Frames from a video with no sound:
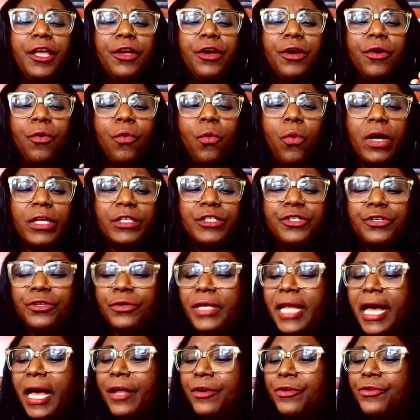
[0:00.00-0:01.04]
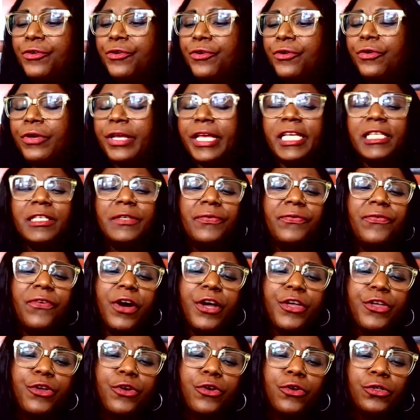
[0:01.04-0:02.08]
what you now do is for
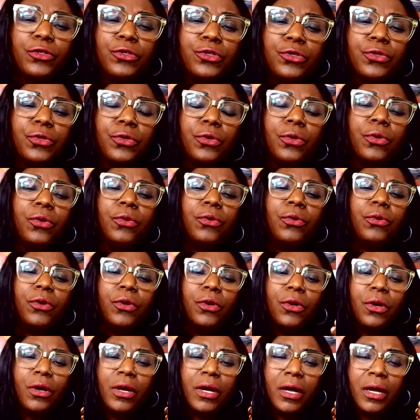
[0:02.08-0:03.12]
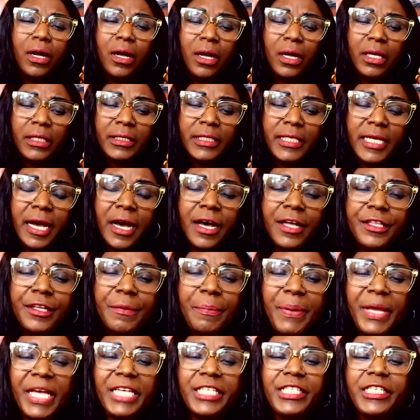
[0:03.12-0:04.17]
you to tell the
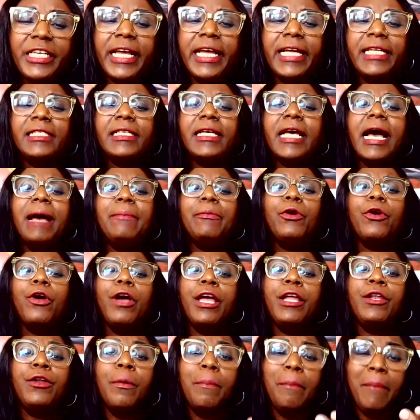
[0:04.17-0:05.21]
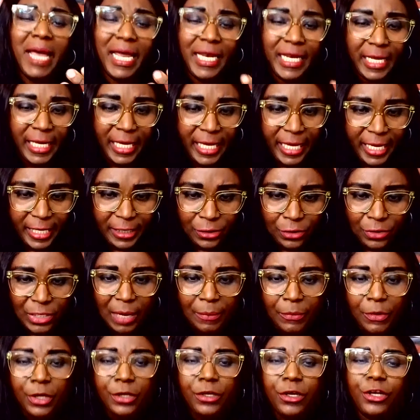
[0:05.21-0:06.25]
patient, I'm going to medicate you.
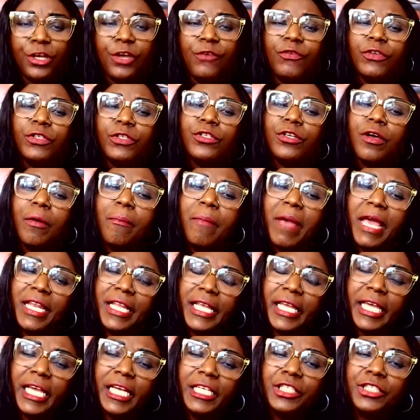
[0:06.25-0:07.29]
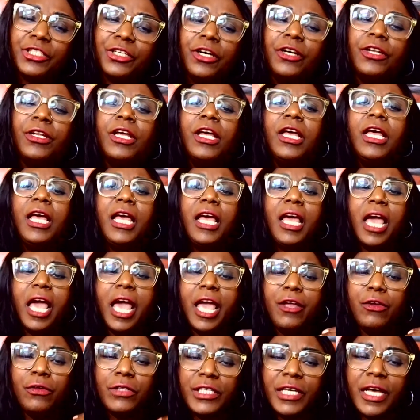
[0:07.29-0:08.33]
I'm going to give you some medication. And
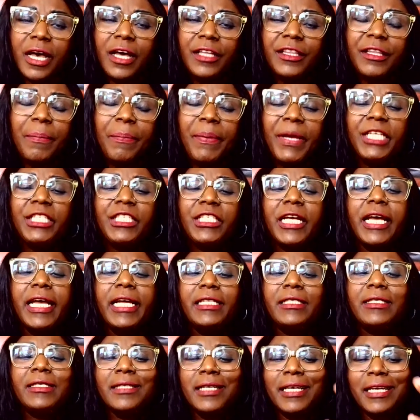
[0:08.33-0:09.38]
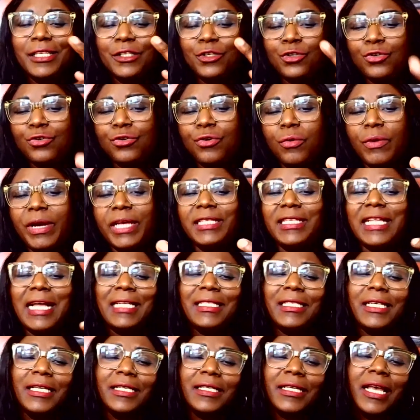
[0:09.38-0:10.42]
you tell the patient, it's 2 ways.
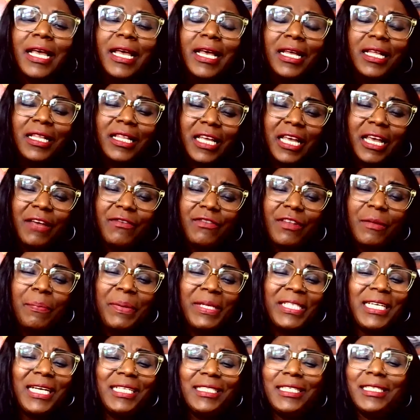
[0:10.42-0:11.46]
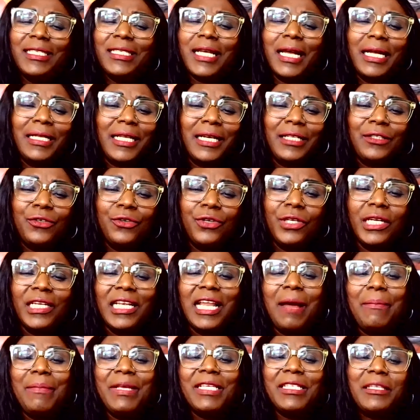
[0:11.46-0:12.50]
That is, if the patient is catatonic,
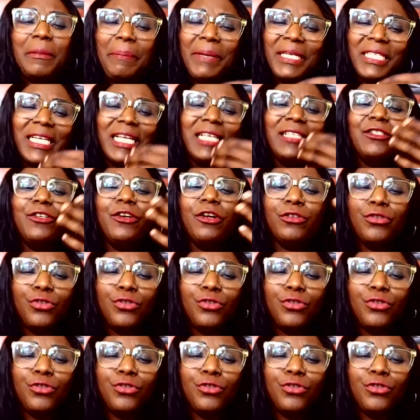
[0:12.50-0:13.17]
that means the patient is not